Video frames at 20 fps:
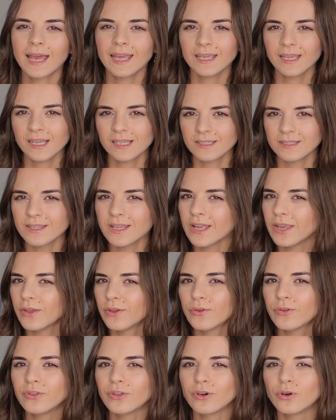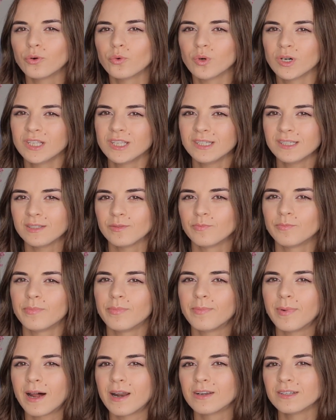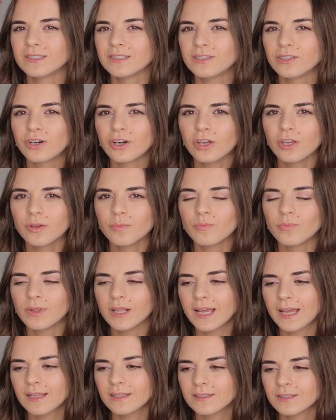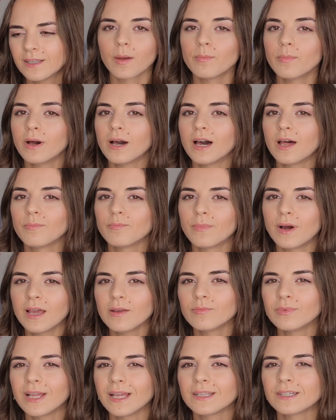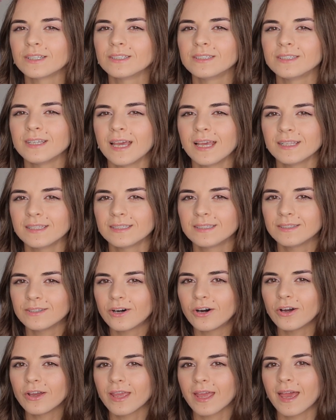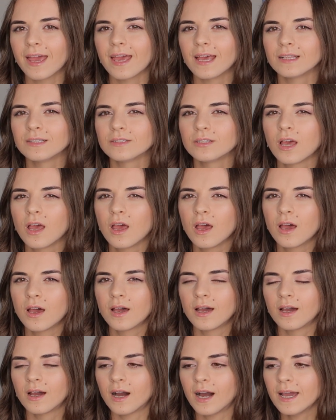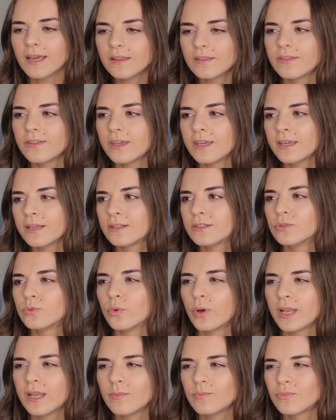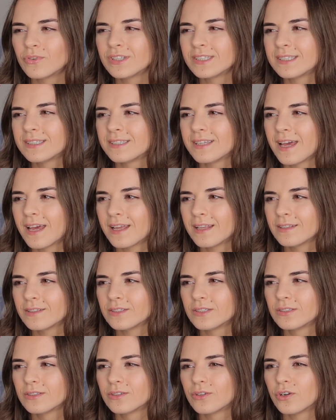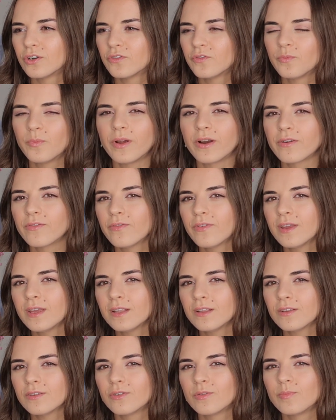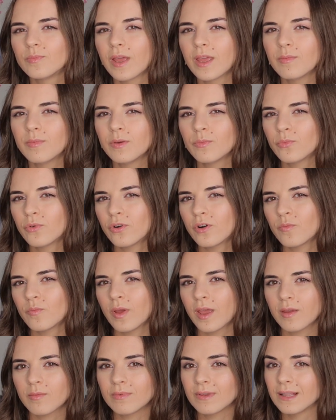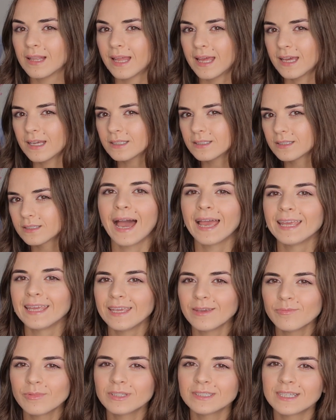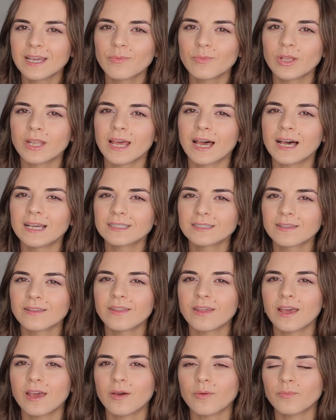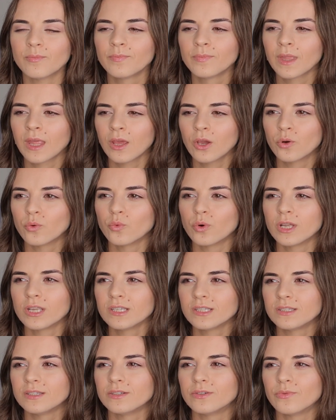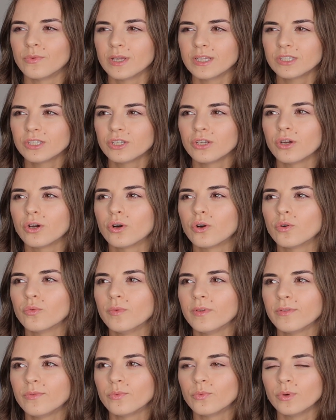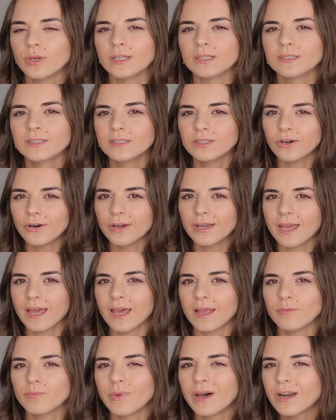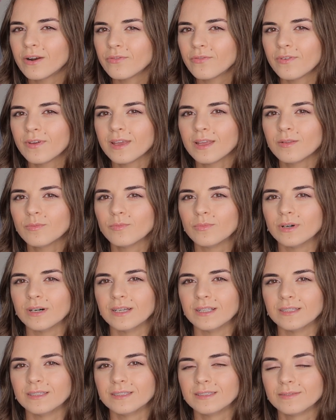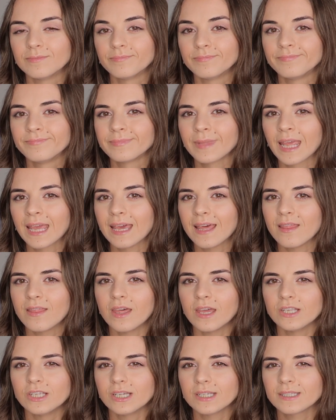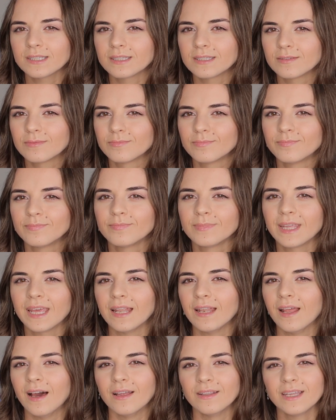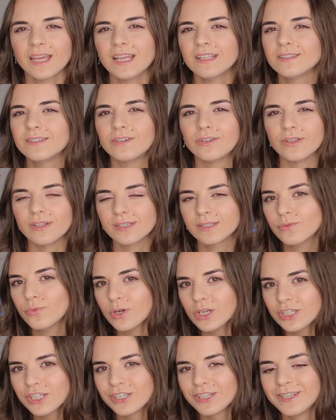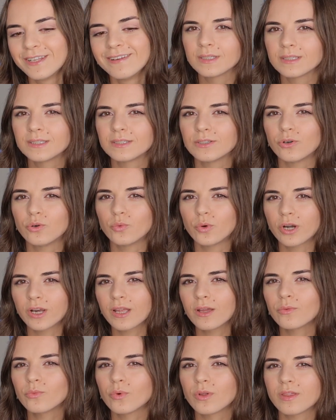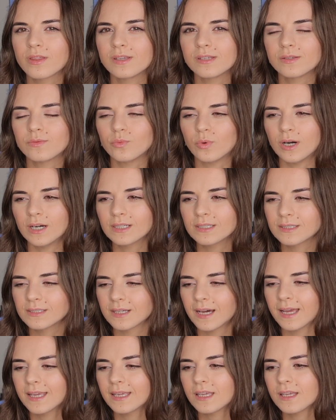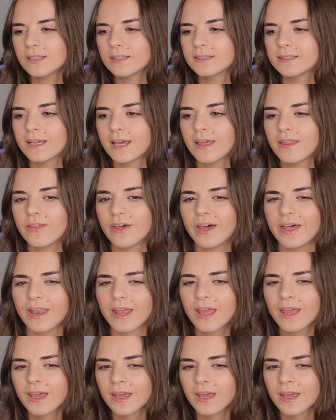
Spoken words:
I guess that you know what is a parasoy blend, but my blend contains soy and I think 20% of paraffin, maybe more, maybe less. I emailed them and asked them what is the ratio between soy and paraffin, but they just cannot answer this question. So working with this wax, I can say that